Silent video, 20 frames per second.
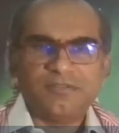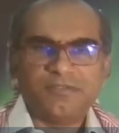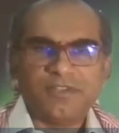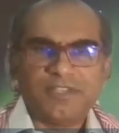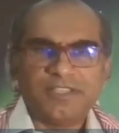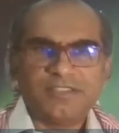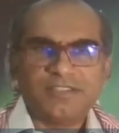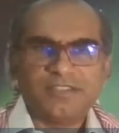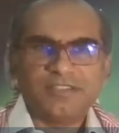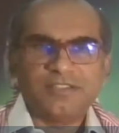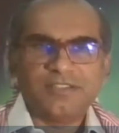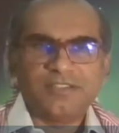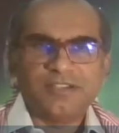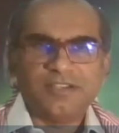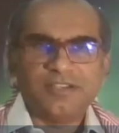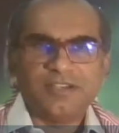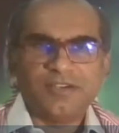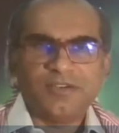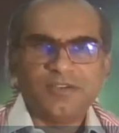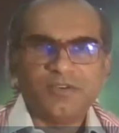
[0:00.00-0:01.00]
first,
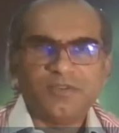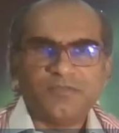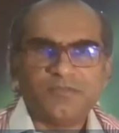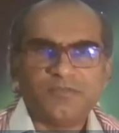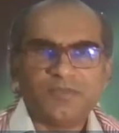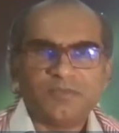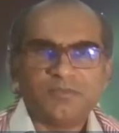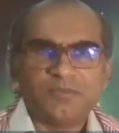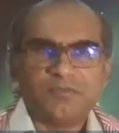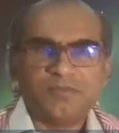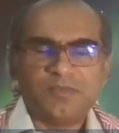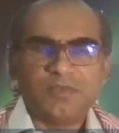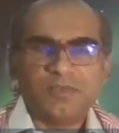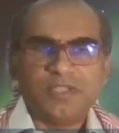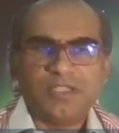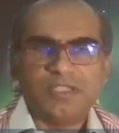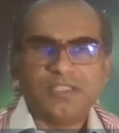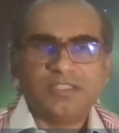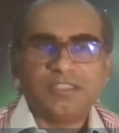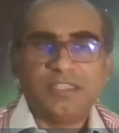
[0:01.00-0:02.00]

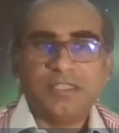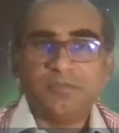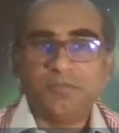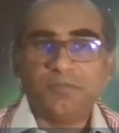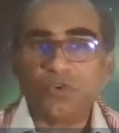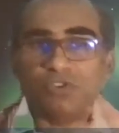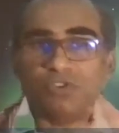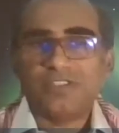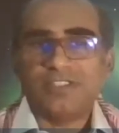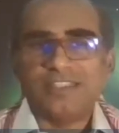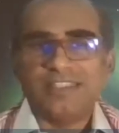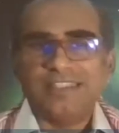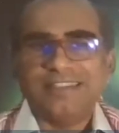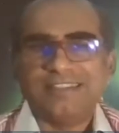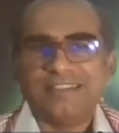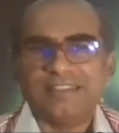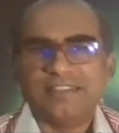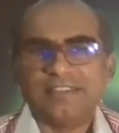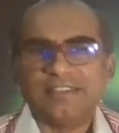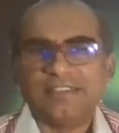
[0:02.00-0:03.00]
the most
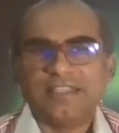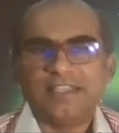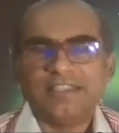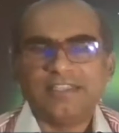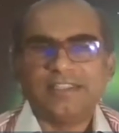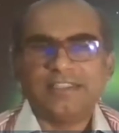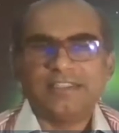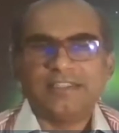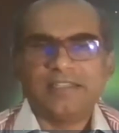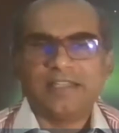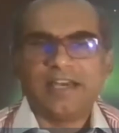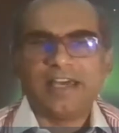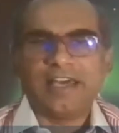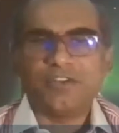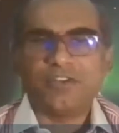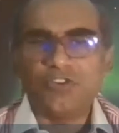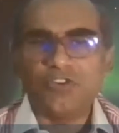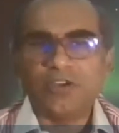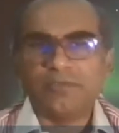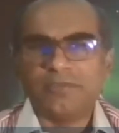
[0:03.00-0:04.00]
recent and
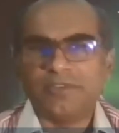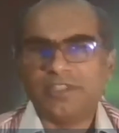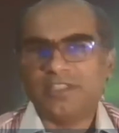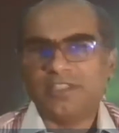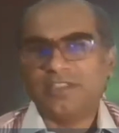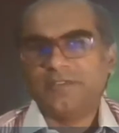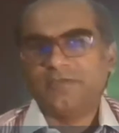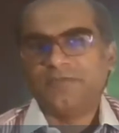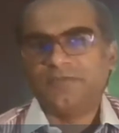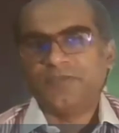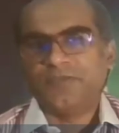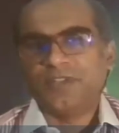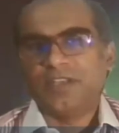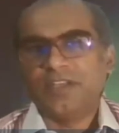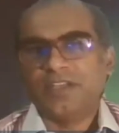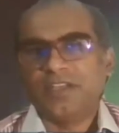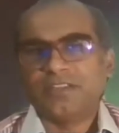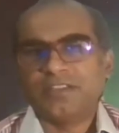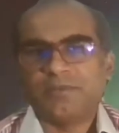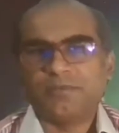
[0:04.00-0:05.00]
arguably
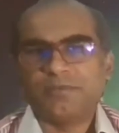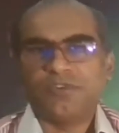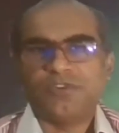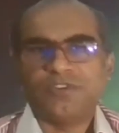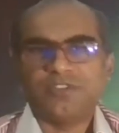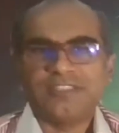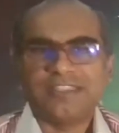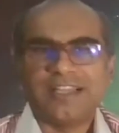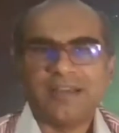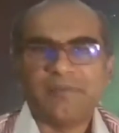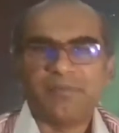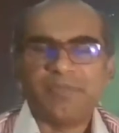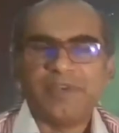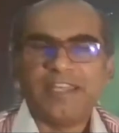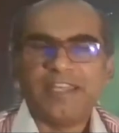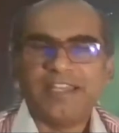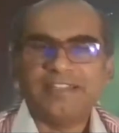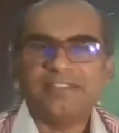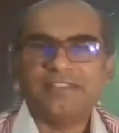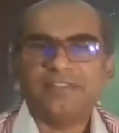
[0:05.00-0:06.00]
the most
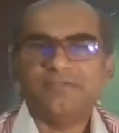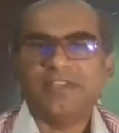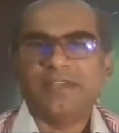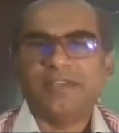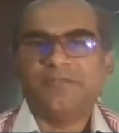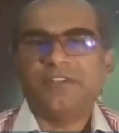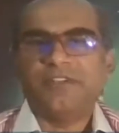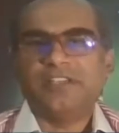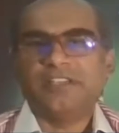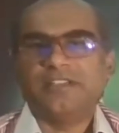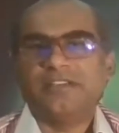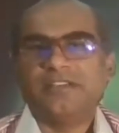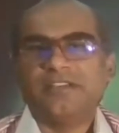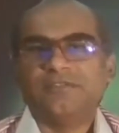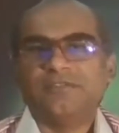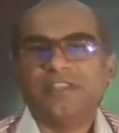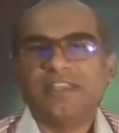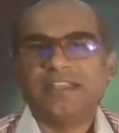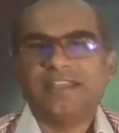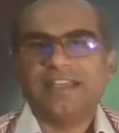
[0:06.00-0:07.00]
comprehensive definition
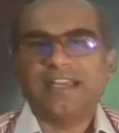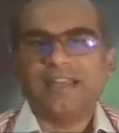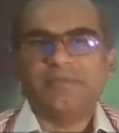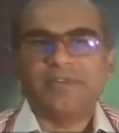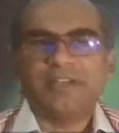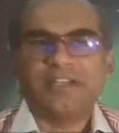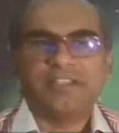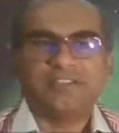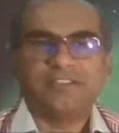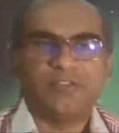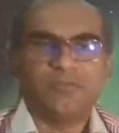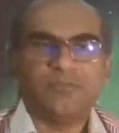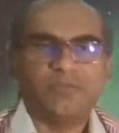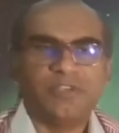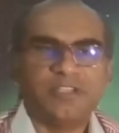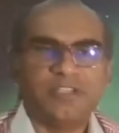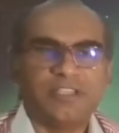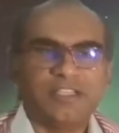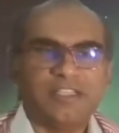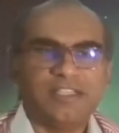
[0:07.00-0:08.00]
of the crime against
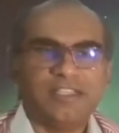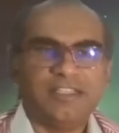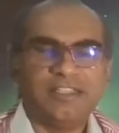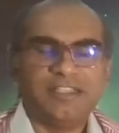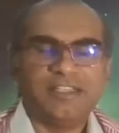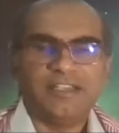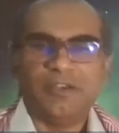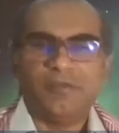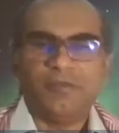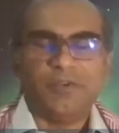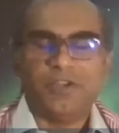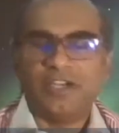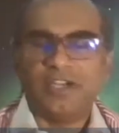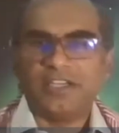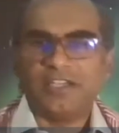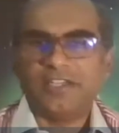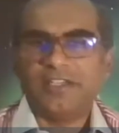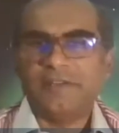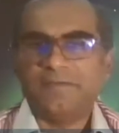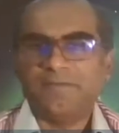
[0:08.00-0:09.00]

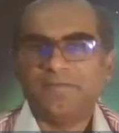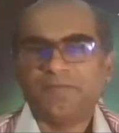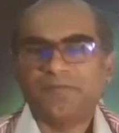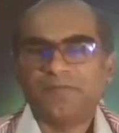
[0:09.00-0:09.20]
humanity